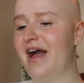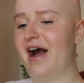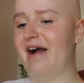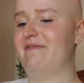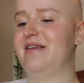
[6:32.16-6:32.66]

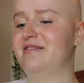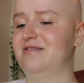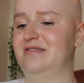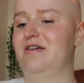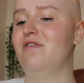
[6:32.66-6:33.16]
I mean,
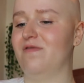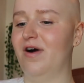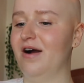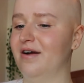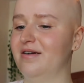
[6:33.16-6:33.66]
so
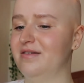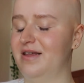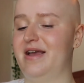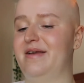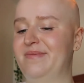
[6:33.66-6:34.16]
far,
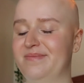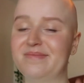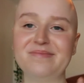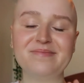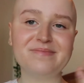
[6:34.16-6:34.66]
like
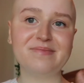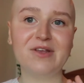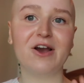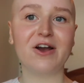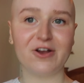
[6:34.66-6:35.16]

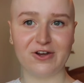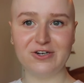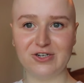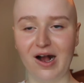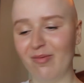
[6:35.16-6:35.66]

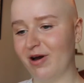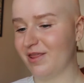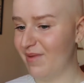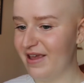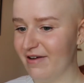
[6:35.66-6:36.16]
good job on
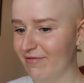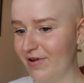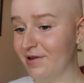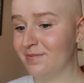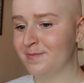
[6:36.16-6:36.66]
the makeup
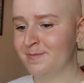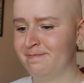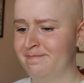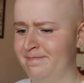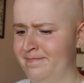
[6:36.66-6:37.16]
front
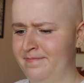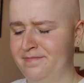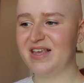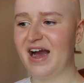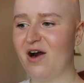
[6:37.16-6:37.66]

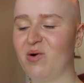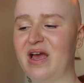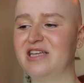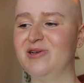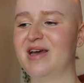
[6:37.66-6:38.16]
yeah,
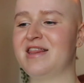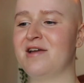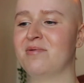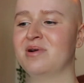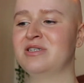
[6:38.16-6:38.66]
okay, so I
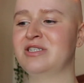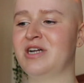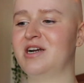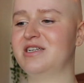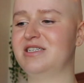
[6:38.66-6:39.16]
think we're
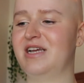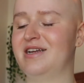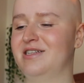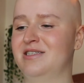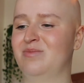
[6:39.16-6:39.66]
starting to get
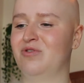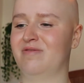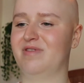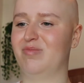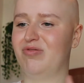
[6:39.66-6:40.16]
into more
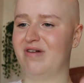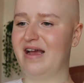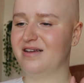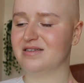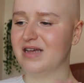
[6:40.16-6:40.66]
of the
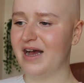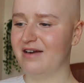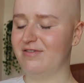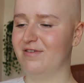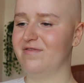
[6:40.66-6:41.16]
prank side
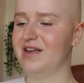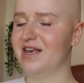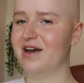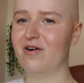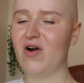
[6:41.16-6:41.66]
of the
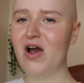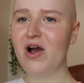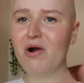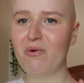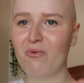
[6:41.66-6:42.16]
video,
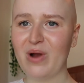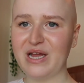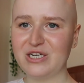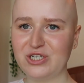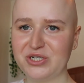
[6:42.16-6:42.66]

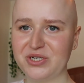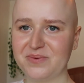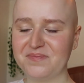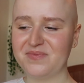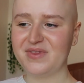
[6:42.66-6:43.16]
which
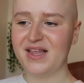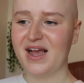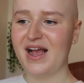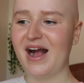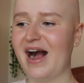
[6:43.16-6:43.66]

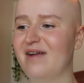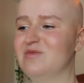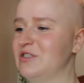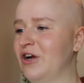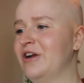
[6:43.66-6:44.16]
I'm
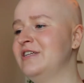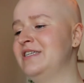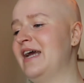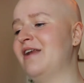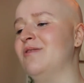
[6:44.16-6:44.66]
starting to
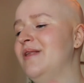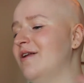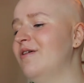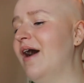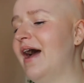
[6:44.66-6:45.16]
get a
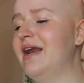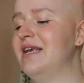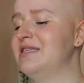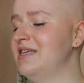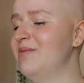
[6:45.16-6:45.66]
little
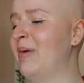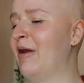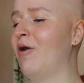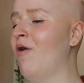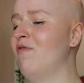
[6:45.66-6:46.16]
uneasy, but
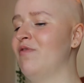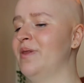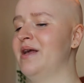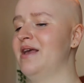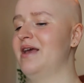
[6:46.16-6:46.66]

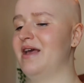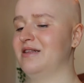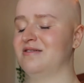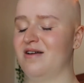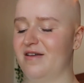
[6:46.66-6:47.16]
hopefully
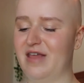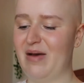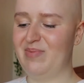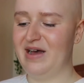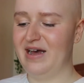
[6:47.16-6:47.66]
it's not
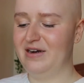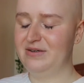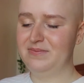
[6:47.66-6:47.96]
that bad.